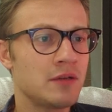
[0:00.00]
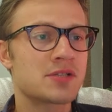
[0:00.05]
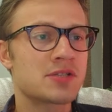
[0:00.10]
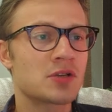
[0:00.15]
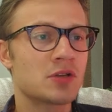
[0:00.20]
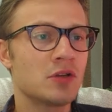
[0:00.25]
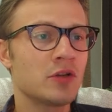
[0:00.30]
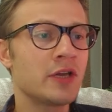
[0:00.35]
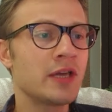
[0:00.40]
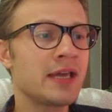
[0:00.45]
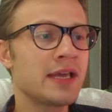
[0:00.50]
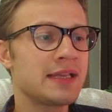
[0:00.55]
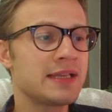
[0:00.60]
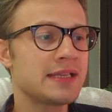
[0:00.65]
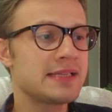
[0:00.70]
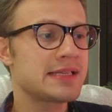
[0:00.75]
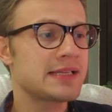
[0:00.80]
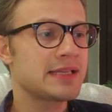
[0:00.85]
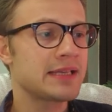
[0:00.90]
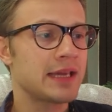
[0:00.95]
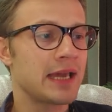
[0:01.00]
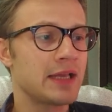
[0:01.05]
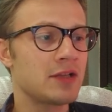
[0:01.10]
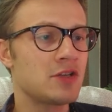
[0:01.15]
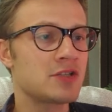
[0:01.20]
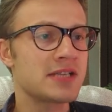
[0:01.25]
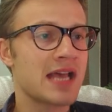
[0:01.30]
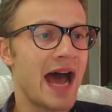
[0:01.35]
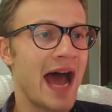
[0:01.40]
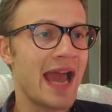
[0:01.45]
So looking at these
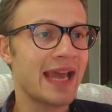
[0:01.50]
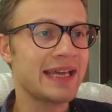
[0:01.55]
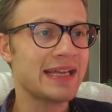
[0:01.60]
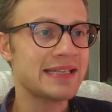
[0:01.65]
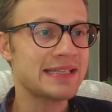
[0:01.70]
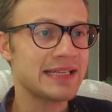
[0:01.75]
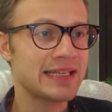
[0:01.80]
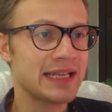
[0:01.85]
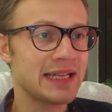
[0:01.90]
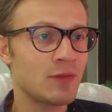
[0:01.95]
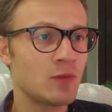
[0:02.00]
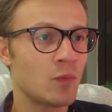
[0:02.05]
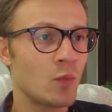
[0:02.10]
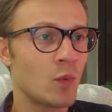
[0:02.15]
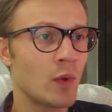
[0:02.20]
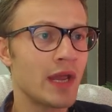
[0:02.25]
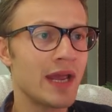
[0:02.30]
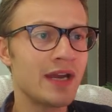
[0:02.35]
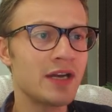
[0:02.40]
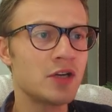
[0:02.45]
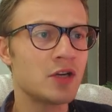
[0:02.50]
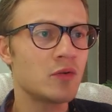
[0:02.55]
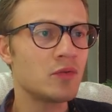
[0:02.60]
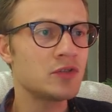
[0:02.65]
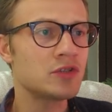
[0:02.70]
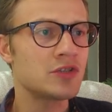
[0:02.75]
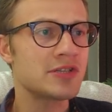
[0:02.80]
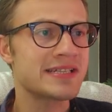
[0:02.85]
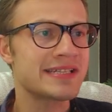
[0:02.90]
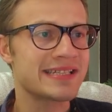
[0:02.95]
indicators, I can say that we are
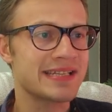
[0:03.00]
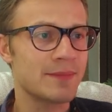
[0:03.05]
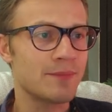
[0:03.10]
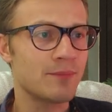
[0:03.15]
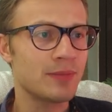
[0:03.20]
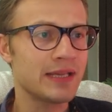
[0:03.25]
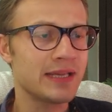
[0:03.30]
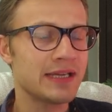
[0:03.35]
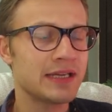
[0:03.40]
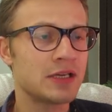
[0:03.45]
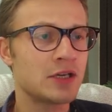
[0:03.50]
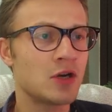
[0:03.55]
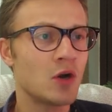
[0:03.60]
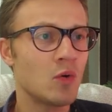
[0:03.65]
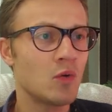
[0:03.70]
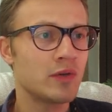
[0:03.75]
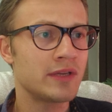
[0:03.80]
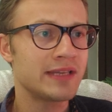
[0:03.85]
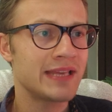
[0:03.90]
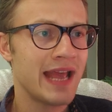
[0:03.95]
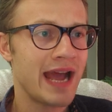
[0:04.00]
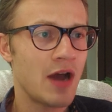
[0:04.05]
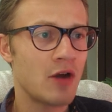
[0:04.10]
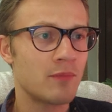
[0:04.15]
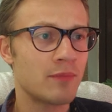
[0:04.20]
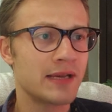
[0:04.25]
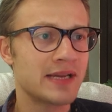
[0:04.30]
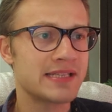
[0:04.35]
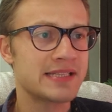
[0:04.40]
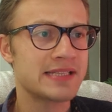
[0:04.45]
going to simply go
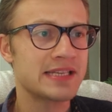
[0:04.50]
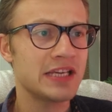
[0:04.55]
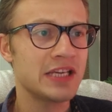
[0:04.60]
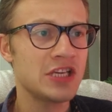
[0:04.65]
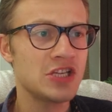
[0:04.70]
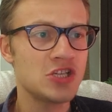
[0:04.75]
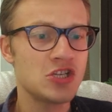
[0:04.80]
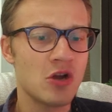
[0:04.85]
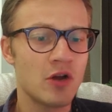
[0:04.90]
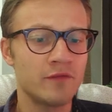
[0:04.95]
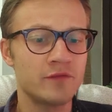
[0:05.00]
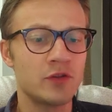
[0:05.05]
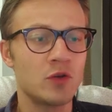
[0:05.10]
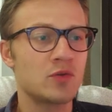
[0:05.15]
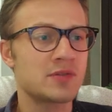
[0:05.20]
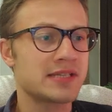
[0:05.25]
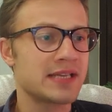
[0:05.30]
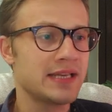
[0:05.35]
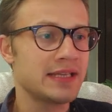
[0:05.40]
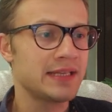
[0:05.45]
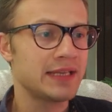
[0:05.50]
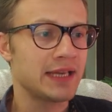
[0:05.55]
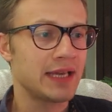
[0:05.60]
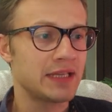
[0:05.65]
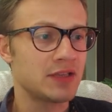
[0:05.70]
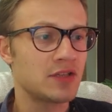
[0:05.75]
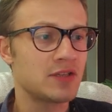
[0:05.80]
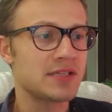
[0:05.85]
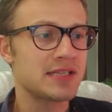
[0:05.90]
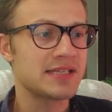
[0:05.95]
down, because each of those
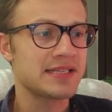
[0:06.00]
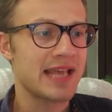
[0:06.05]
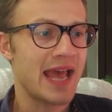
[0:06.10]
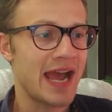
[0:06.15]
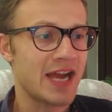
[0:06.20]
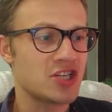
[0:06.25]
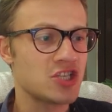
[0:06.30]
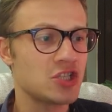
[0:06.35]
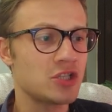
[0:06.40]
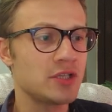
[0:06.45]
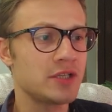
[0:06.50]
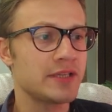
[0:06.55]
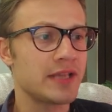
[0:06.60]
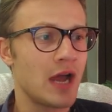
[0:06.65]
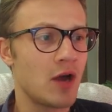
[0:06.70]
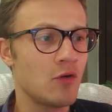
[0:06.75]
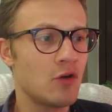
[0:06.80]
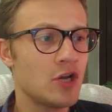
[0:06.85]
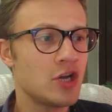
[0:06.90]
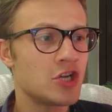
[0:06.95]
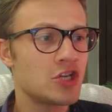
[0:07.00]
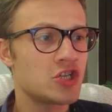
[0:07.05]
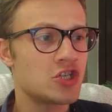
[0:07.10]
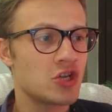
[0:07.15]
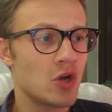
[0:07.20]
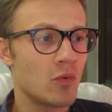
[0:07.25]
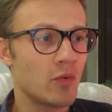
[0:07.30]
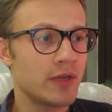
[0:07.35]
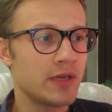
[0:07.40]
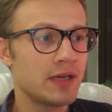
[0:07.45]
indicators is actually now
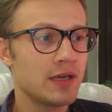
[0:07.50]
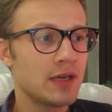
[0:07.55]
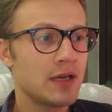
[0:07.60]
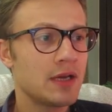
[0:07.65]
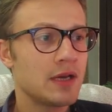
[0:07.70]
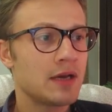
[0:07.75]
showing